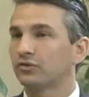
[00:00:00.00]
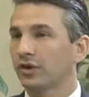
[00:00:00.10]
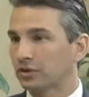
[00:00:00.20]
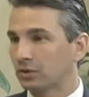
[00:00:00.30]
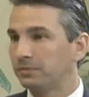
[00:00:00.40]
The
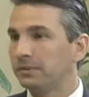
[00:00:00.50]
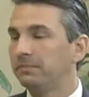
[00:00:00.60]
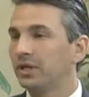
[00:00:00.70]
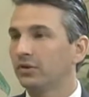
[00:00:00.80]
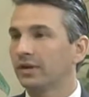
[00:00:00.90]
structure will be
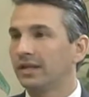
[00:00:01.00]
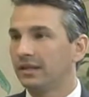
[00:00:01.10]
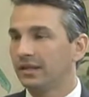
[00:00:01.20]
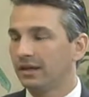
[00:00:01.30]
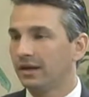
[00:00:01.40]
built,
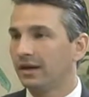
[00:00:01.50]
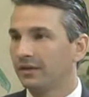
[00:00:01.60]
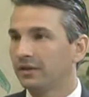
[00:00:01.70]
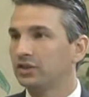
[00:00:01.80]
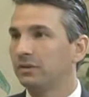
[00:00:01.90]
and then
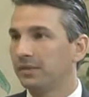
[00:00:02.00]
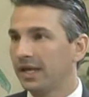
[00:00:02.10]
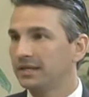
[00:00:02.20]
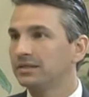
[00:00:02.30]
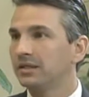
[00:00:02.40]
the
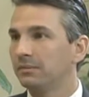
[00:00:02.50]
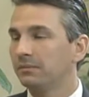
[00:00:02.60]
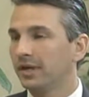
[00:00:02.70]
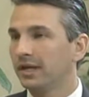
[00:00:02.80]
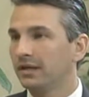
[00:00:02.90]

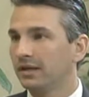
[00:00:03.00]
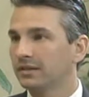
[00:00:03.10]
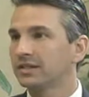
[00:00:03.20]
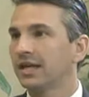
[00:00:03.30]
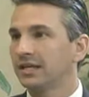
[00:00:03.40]
gymnasium and
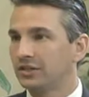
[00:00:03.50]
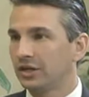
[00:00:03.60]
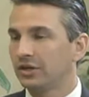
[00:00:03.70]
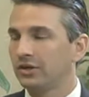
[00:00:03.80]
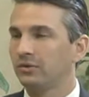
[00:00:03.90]
stage
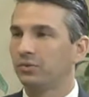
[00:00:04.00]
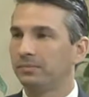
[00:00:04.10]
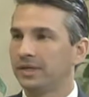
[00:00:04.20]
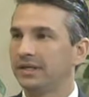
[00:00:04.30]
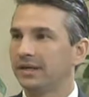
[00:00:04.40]
area will
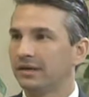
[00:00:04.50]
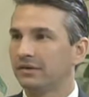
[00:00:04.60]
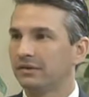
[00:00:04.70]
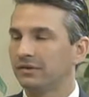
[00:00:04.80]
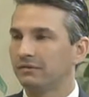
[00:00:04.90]
be
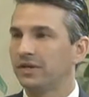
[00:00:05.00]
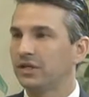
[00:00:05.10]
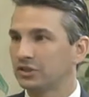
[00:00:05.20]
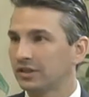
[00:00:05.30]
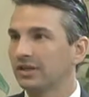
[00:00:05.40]

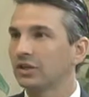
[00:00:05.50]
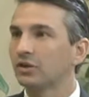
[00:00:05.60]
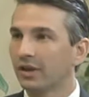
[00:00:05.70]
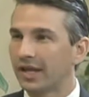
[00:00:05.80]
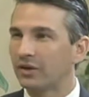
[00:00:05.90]
finished a
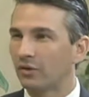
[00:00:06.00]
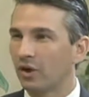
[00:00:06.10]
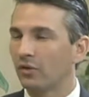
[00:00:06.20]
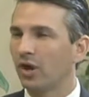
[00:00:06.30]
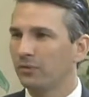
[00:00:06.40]
little later
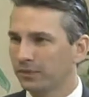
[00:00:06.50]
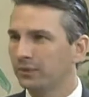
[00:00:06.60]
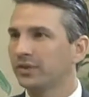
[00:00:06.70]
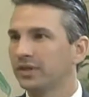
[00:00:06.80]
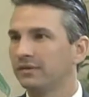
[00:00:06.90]
on,
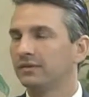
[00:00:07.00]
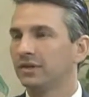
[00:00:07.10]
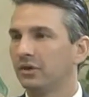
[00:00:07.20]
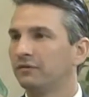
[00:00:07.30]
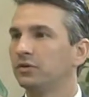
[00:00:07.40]
hopefully within
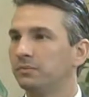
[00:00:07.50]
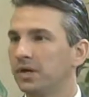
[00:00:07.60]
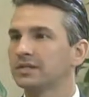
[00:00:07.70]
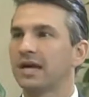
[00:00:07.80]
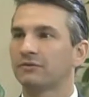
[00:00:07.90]
a few
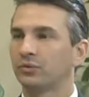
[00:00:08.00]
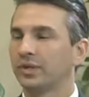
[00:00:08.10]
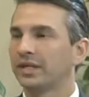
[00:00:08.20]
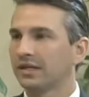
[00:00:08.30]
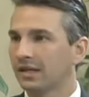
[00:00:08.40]
months after
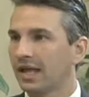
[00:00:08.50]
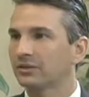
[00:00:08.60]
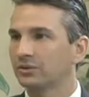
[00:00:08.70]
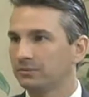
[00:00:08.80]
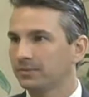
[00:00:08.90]
we get the
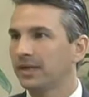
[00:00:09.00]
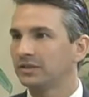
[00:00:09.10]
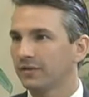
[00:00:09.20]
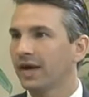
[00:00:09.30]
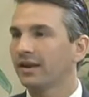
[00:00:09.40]
classroom
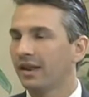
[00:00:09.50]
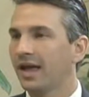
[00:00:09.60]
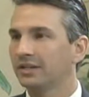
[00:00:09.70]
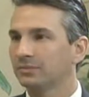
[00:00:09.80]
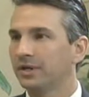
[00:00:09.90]
space
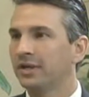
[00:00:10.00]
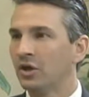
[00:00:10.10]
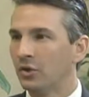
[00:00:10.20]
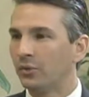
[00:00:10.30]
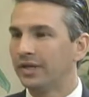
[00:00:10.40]
finalized. But
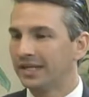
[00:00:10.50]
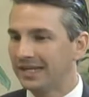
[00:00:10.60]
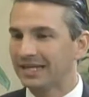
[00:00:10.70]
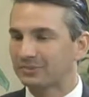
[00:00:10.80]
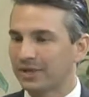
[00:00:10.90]
we
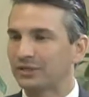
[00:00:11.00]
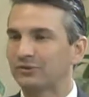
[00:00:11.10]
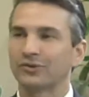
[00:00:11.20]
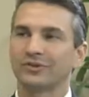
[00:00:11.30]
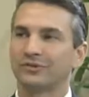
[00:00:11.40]
need that space
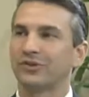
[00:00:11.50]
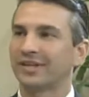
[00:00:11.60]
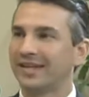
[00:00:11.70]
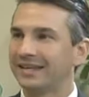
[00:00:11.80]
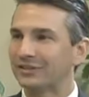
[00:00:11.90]
for the
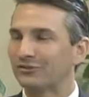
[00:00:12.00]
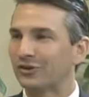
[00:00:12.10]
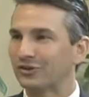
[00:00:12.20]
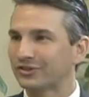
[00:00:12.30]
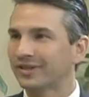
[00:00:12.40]
kids
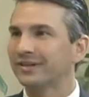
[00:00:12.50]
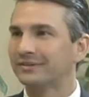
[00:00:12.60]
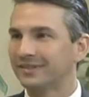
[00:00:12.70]
first.